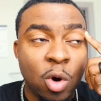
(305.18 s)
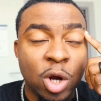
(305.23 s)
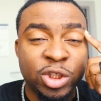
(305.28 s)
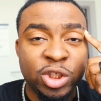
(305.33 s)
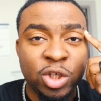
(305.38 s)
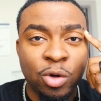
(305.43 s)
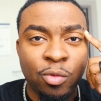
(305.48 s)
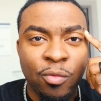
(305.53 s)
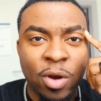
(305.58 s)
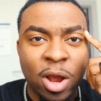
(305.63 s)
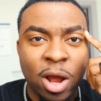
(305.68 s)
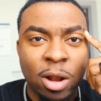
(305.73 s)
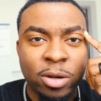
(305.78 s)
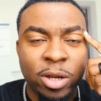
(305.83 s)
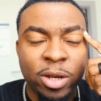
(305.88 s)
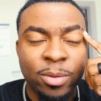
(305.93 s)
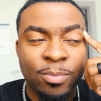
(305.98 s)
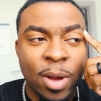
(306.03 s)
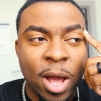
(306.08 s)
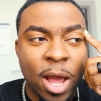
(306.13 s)
are
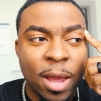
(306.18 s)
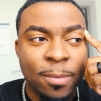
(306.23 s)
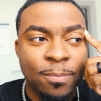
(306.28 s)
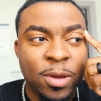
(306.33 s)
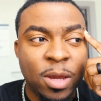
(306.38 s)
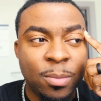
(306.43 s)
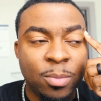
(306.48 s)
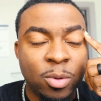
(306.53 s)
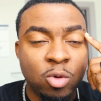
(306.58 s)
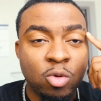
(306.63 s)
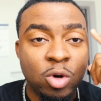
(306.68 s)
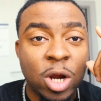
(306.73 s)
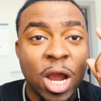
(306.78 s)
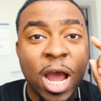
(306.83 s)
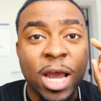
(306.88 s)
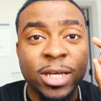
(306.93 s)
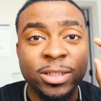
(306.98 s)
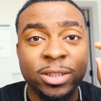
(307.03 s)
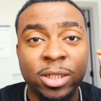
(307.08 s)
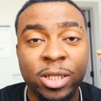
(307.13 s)
surrounded by people who
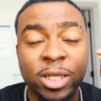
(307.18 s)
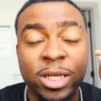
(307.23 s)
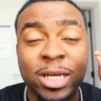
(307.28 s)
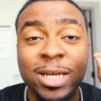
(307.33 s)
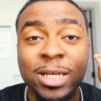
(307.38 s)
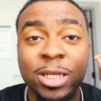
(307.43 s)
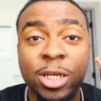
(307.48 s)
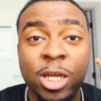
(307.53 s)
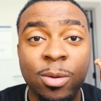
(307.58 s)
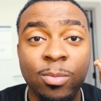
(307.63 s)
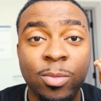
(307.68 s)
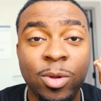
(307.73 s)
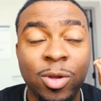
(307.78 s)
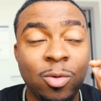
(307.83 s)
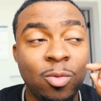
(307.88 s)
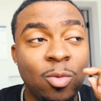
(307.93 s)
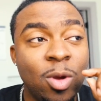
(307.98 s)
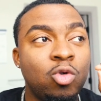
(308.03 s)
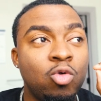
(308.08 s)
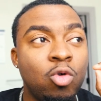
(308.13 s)
constantly condemn
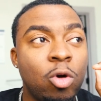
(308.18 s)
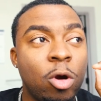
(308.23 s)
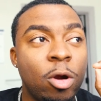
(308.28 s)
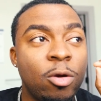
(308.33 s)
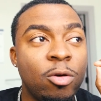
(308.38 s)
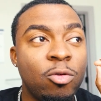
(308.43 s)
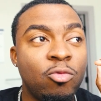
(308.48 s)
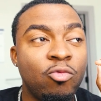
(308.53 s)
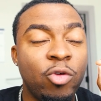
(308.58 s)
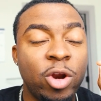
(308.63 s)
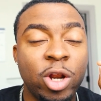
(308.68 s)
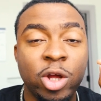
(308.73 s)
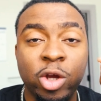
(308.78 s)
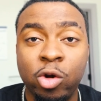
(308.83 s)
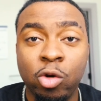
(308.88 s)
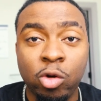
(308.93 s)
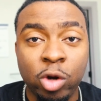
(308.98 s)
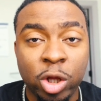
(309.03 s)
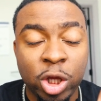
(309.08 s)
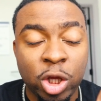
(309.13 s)
you, who are
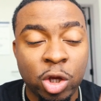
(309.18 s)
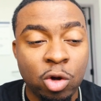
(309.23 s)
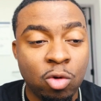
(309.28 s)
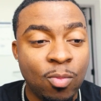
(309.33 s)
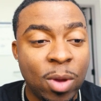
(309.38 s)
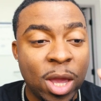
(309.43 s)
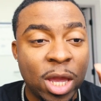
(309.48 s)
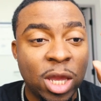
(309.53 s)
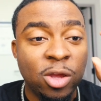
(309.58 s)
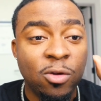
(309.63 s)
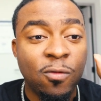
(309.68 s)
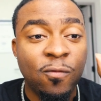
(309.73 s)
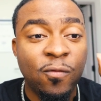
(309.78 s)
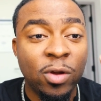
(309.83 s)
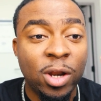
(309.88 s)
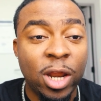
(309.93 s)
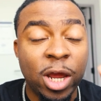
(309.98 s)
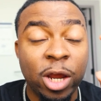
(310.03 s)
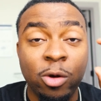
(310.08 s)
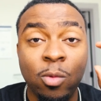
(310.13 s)
ridiculing you, making you
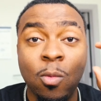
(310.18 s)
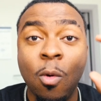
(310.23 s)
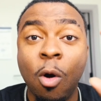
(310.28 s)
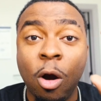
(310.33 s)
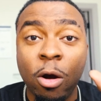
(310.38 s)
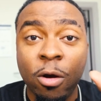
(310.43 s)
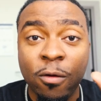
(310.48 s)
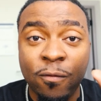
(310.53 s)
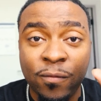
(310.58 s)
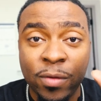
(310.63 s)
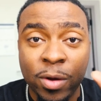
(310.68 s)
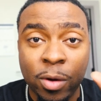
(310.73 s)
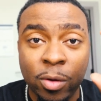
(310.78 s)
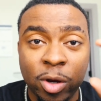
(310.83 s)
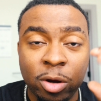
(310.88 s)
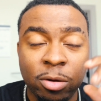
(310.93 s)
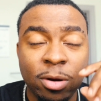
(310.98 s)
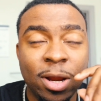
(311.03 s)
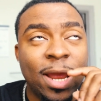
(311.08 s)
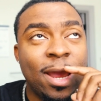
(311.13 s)
feel like you are a
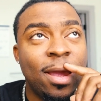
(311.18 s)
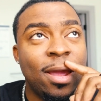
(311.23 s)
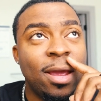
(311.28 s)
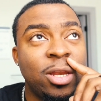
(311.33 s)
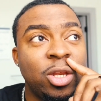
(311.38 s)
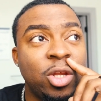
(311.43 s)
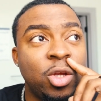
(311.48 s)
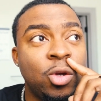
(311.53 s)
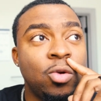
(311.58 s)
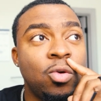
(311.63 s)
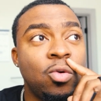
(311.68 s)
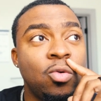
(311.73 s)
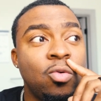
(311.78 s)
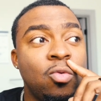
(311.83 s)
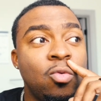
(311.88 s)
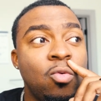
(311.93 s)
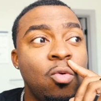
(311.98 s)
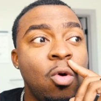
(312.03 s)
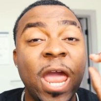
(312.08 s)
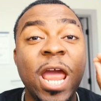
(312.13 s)
failure,
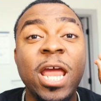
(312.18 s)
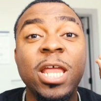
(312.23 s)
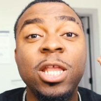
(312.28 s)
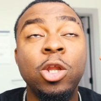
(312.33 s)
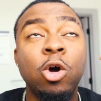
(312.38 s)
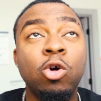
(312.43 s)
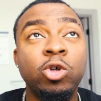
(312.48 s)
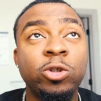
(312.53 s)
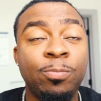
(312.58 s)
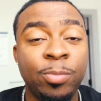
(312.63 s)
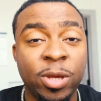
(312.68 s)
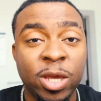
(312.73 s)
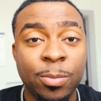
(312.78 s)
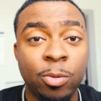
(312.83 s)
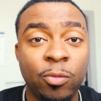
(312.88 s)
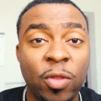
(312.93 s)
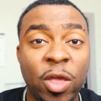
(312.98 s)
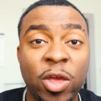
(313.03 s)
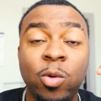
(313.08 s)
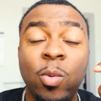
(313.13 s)
and those
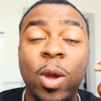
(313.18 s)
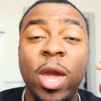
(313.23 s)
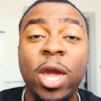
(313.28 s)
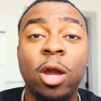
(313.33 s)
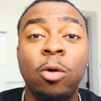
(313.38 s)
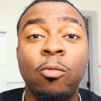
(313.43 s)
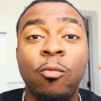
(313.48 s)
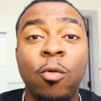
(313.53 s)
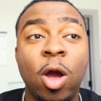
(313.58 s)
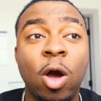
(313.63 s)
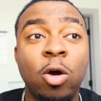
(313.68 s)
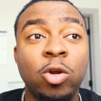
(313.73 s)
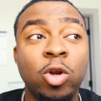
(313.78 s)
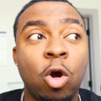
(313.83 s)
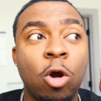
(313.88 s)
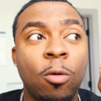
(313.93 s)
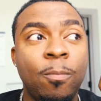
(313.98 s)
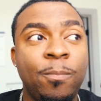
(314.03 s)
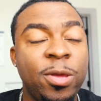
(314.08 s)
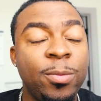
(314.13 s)
people that you hang around
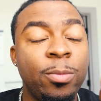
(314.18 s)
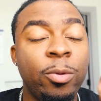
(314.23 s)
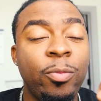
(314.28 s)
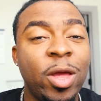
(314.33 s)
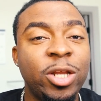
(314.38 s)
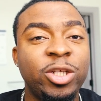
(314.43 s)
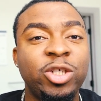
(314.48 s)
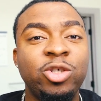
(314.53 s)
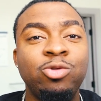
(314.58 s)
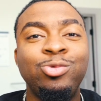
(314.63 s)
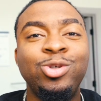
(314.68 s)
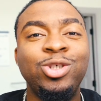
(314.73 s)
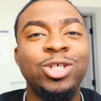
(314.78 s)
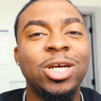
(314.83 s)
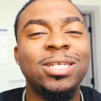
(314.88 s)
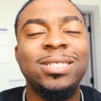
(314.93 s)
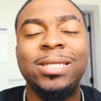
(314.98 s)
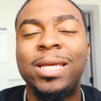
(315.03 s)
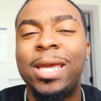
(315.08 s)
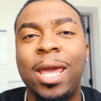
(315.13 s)
are people that you
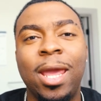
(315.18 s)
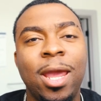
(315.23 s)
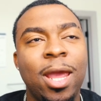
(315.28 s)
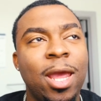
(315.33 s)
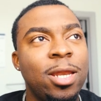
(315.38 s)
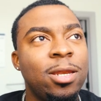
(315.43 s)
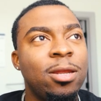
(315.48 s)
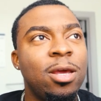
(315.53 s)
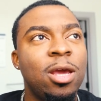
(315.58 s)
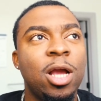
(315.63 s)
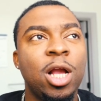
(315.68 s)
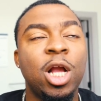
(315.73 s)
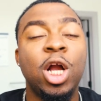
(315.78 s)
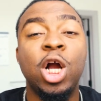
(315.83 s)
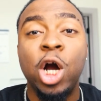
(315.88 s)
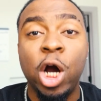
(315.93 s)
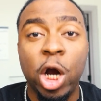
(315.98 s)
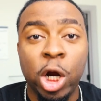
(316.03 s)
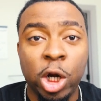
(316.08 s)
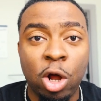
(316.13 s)
just can't
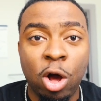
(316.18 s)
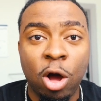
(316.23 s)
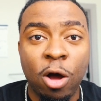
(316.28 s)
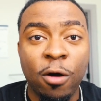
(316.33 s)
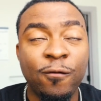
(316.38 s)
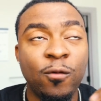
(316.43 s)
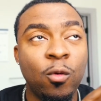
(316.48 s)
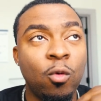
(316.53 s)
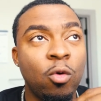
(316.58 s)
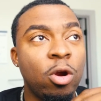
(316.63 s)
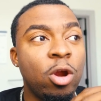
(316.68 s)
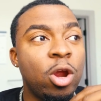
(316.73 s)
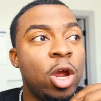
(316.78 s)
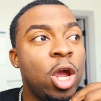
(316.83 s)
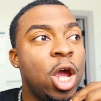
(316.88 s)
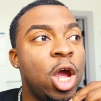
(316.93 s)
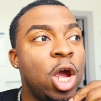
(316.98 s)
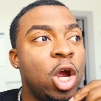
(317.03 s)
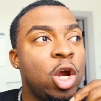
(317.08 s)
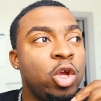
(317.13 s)
cut off, or
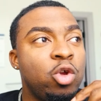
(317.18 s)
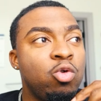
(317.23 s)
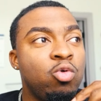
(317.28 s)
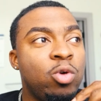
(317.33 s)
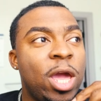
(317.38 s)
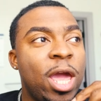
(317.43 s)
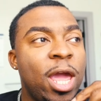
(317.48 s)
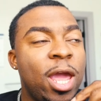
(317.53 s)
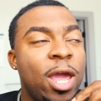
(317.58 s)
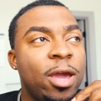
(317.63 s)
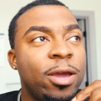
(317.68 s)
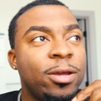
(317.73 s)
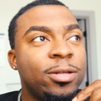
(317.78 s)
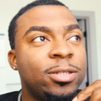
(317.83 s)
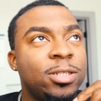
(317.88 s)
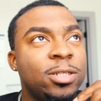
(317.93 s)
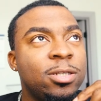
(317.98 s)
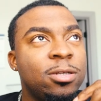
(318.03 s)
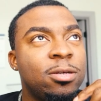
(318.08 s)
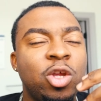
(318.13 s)
you
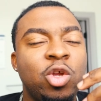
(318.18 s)
can't